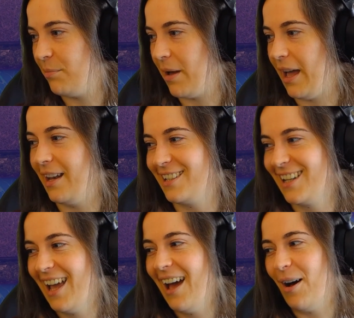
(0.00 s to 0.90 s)
And
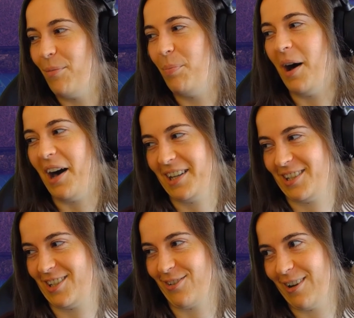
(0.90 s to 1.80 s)
pie
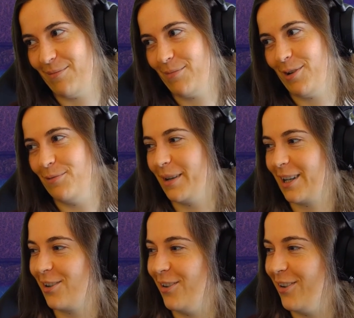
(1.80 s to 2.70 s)
stream. Oh my
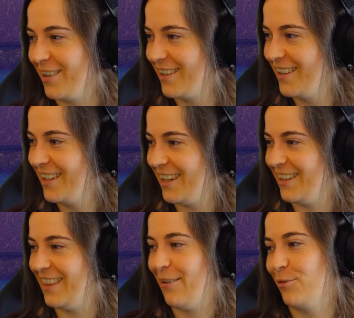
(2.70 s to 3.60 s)
god.
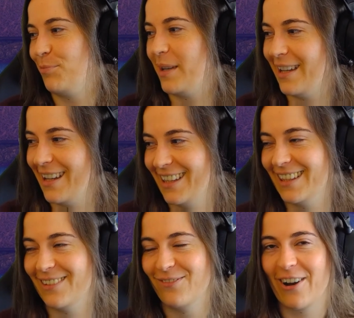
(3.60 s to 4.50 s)
That would be in the
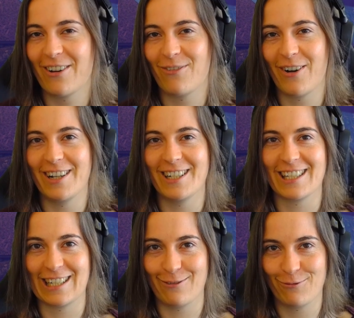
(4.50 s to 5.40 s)
very, very
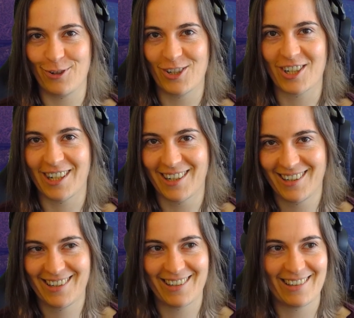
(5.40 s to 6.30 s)
distant future.
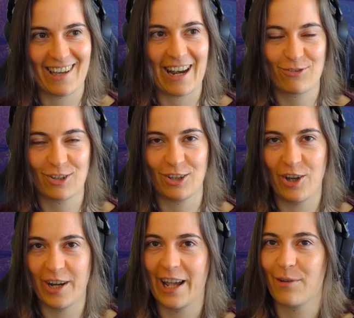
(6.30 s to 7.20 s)
I'd have to
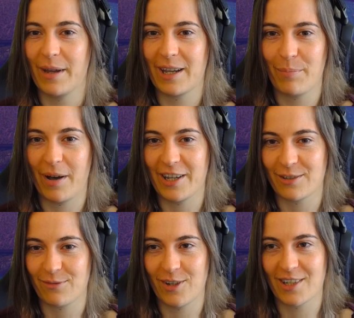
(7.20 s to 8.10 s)
learn how to make pies
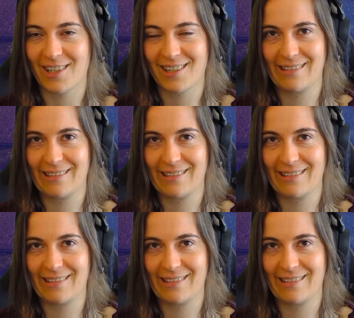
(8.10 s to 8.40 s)
first.